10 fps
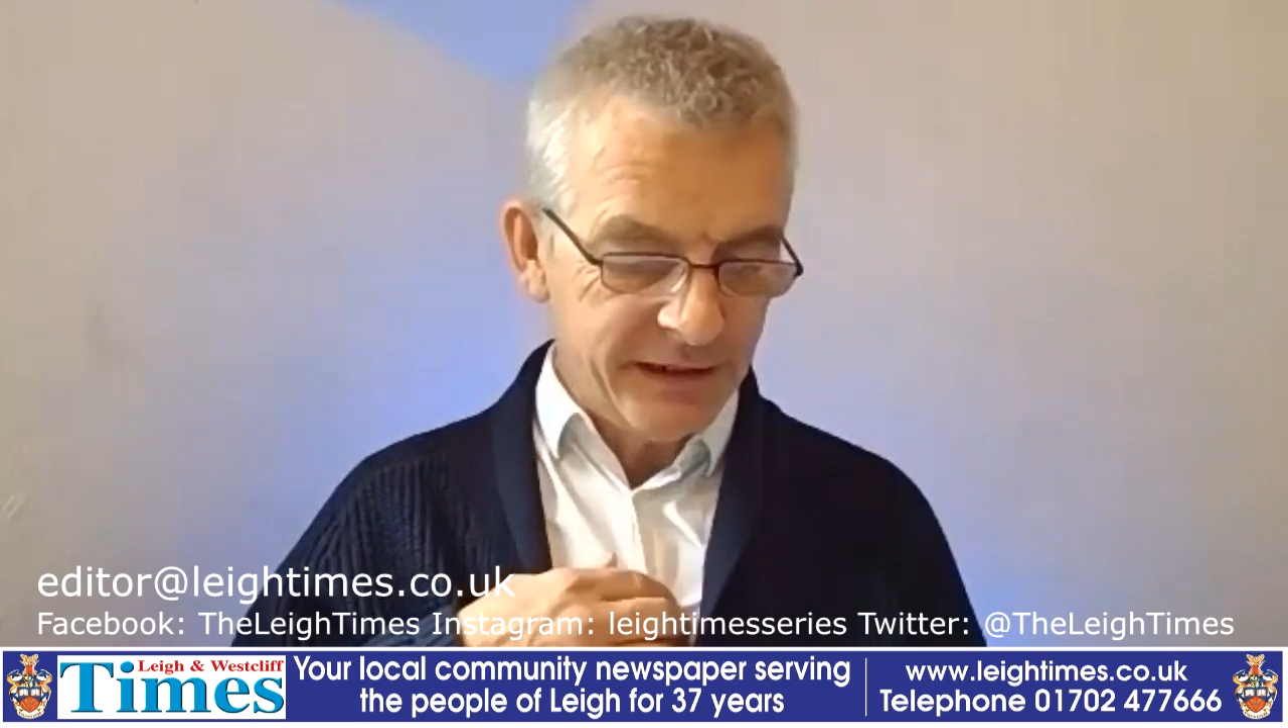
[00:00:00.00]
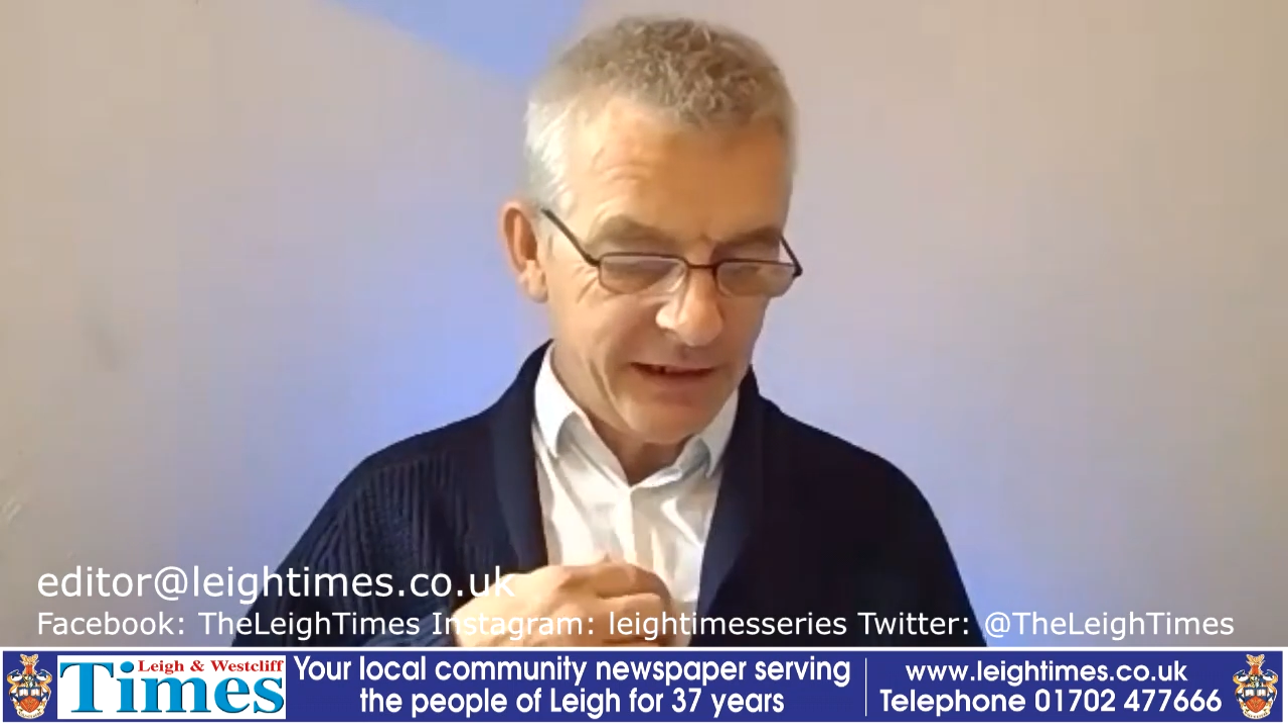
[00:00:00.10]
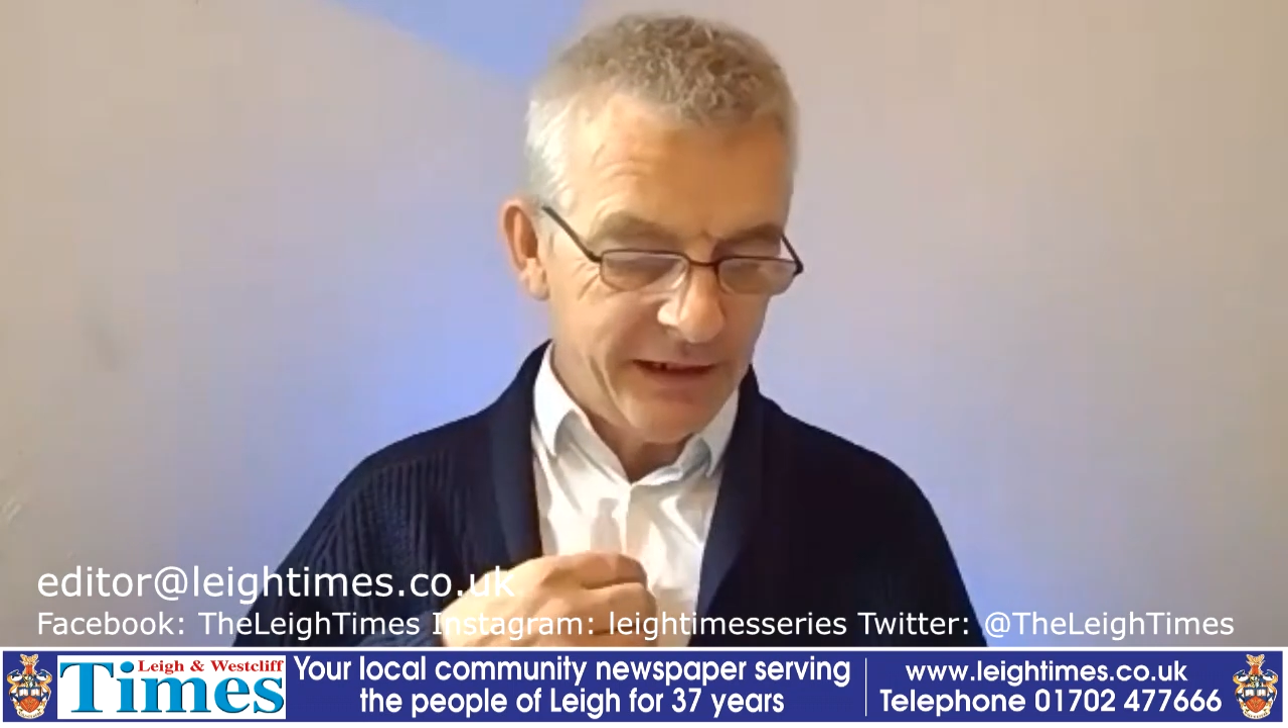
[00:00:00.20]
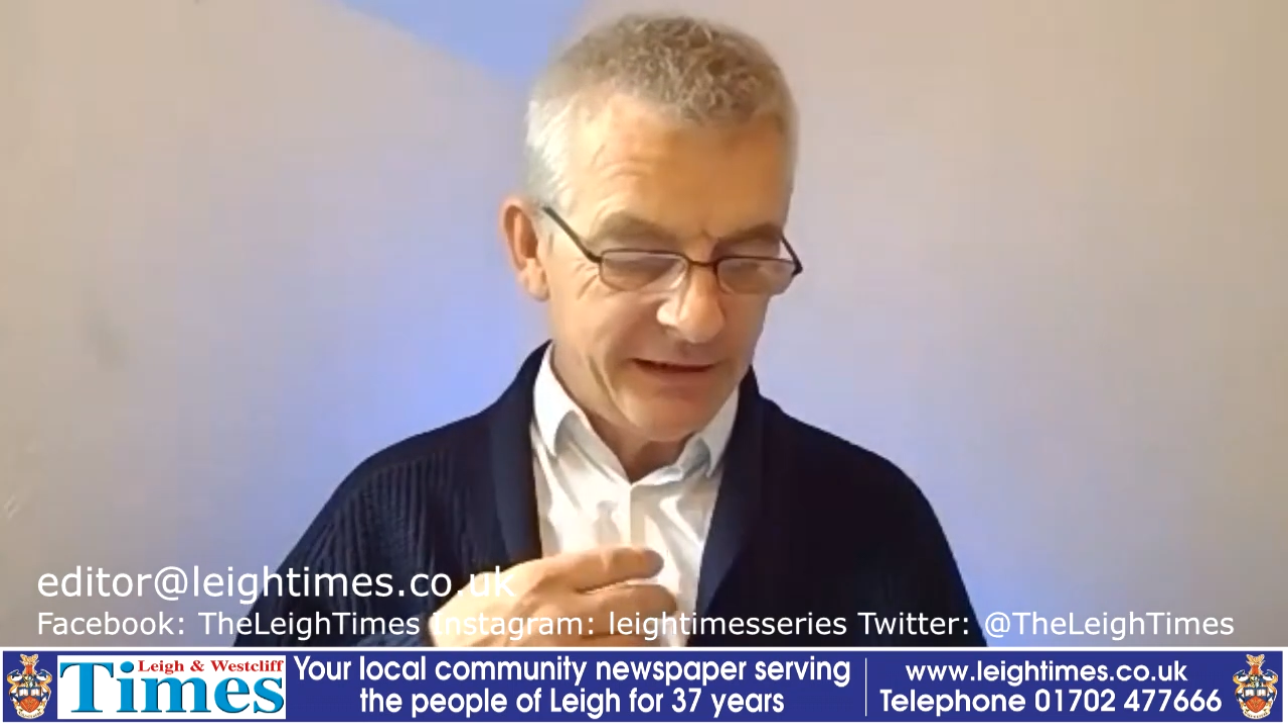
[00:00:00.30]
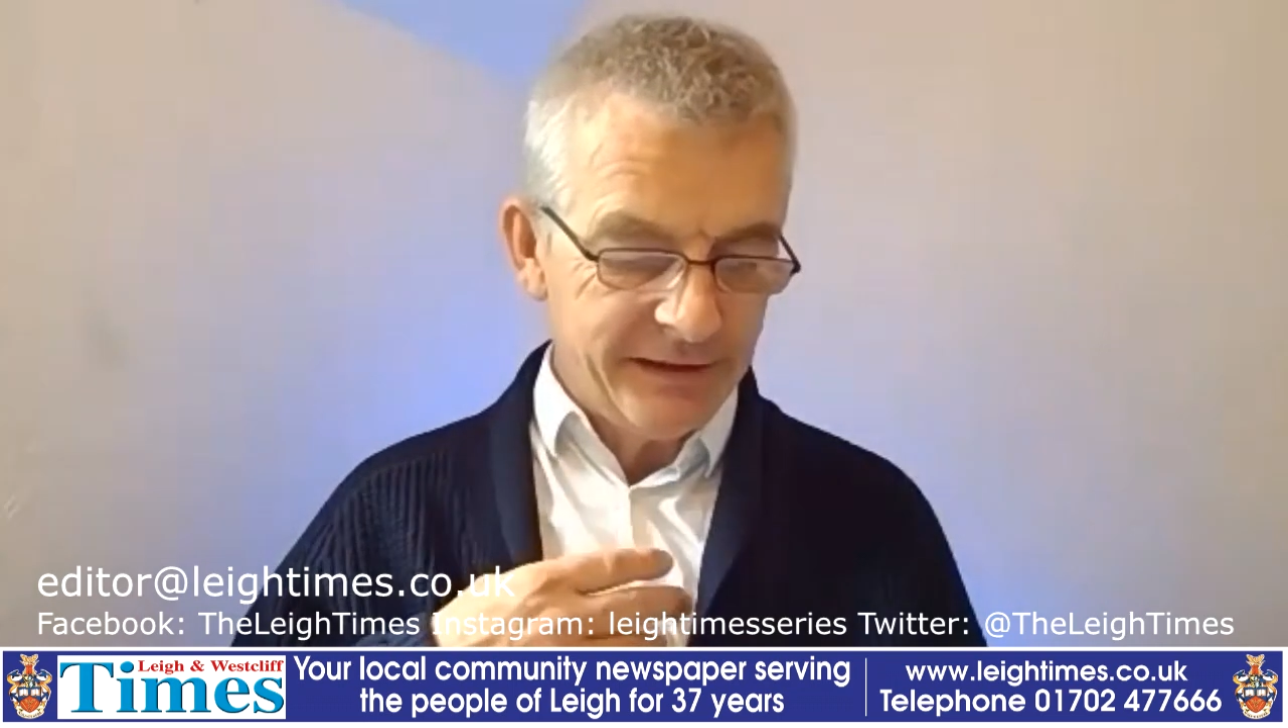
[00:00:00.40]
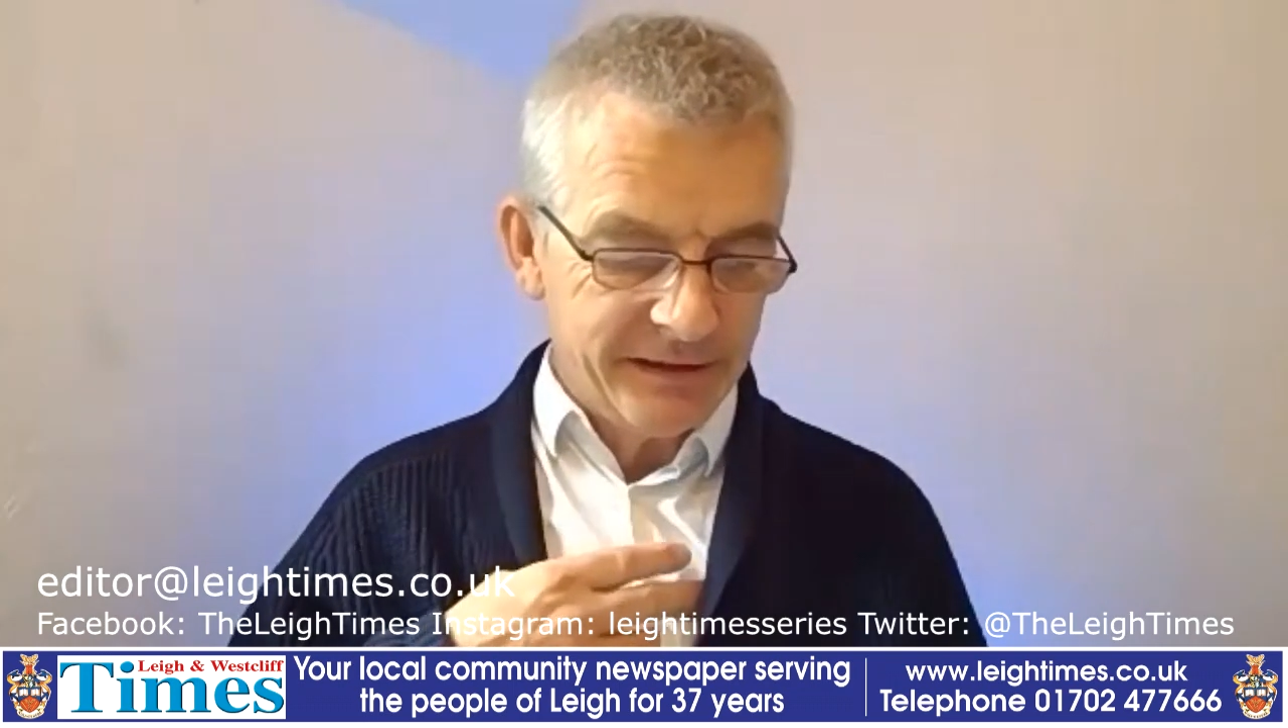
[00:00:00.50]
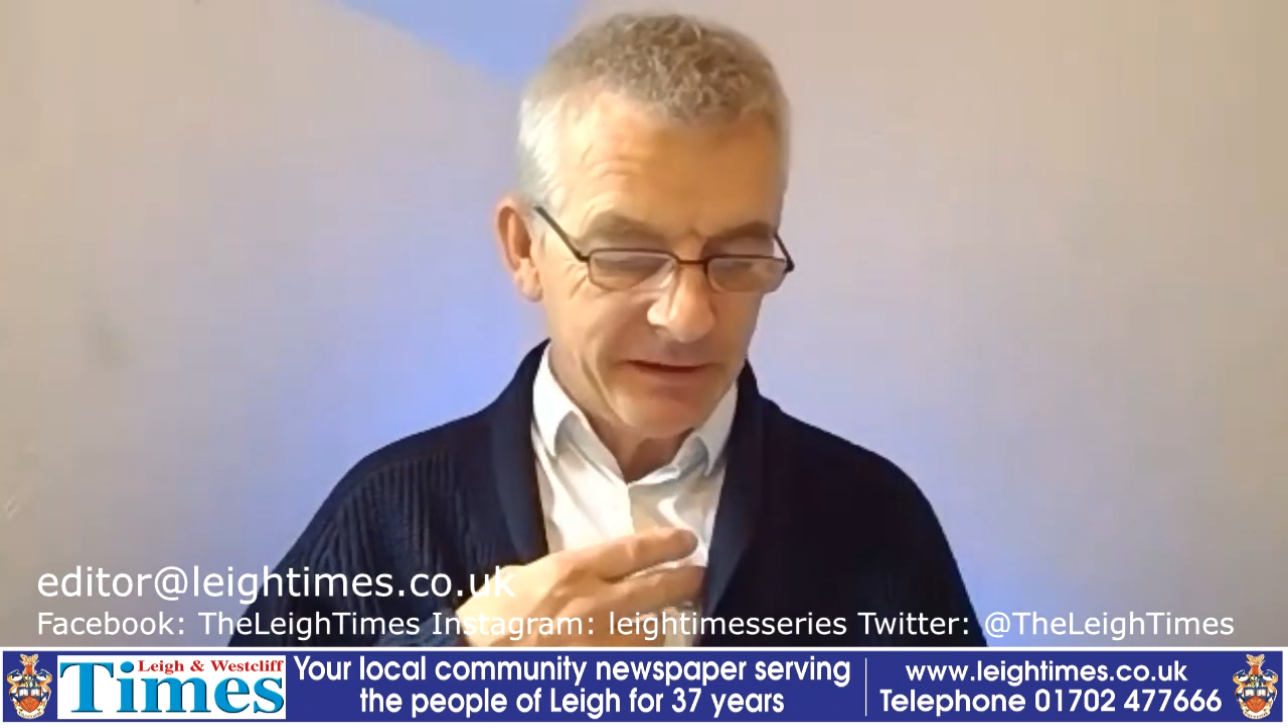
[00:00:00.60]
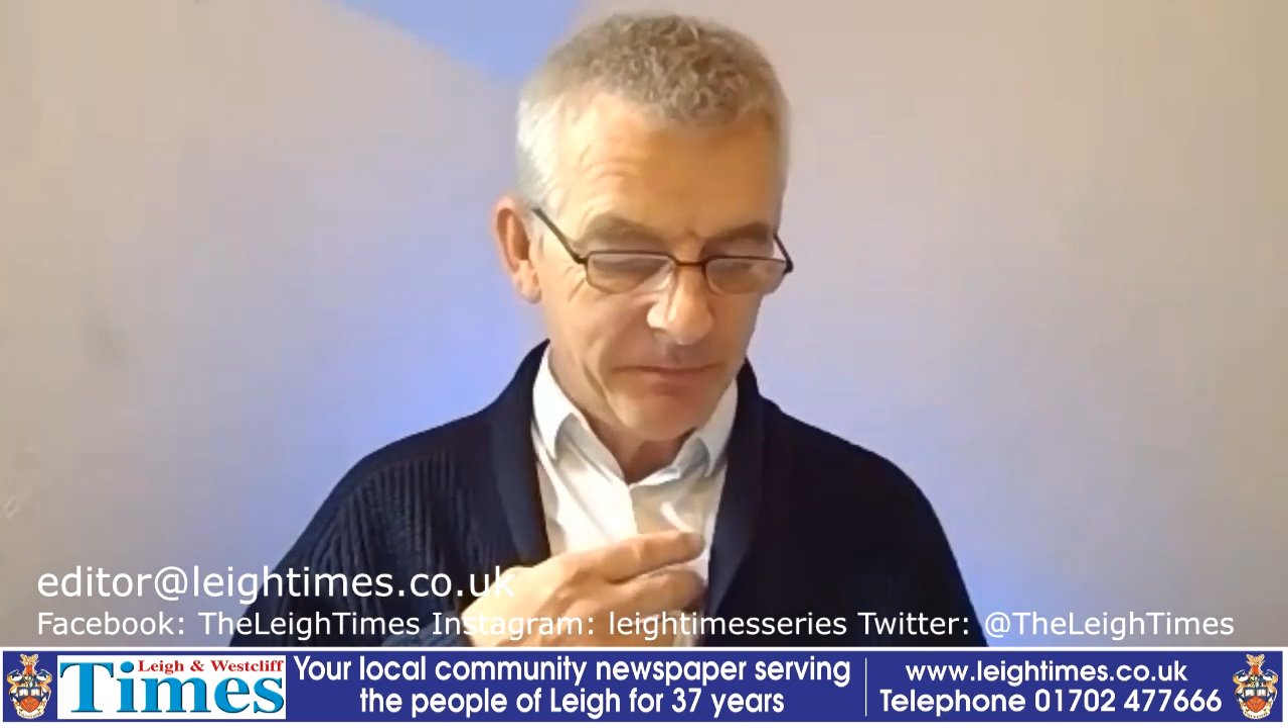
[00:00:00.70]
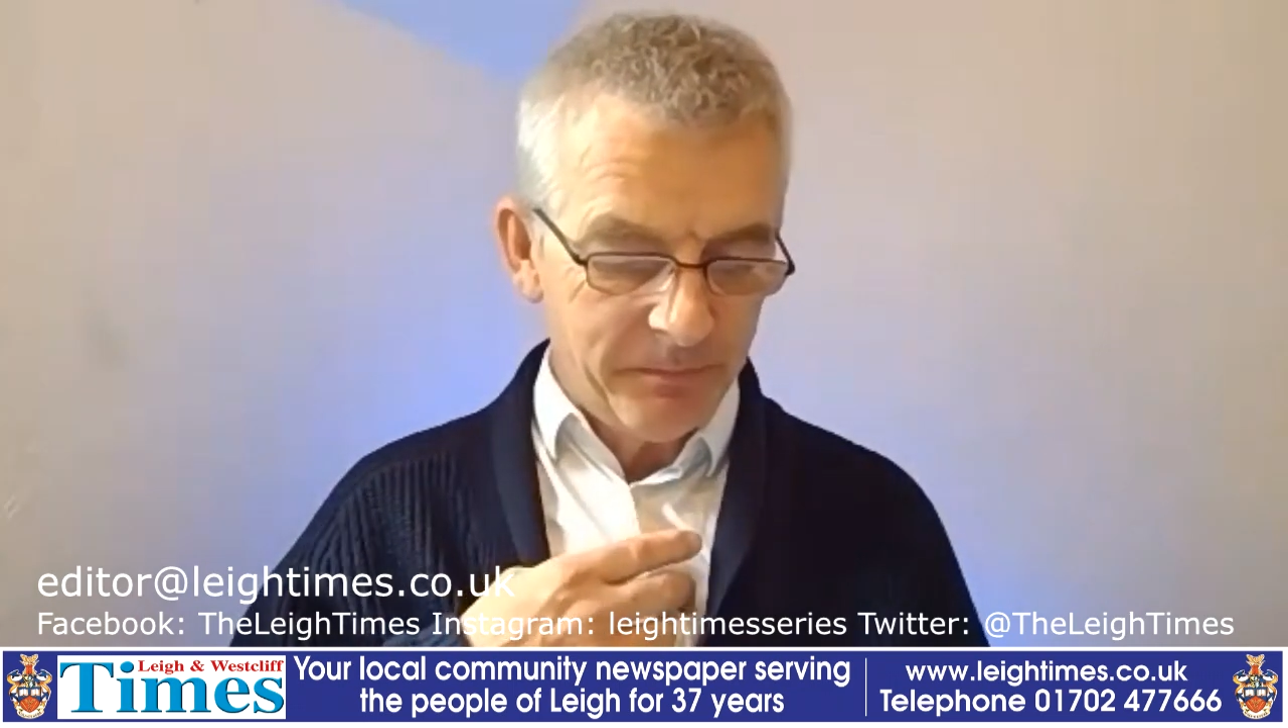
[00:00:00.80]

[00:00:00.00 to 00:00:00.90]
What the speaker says: is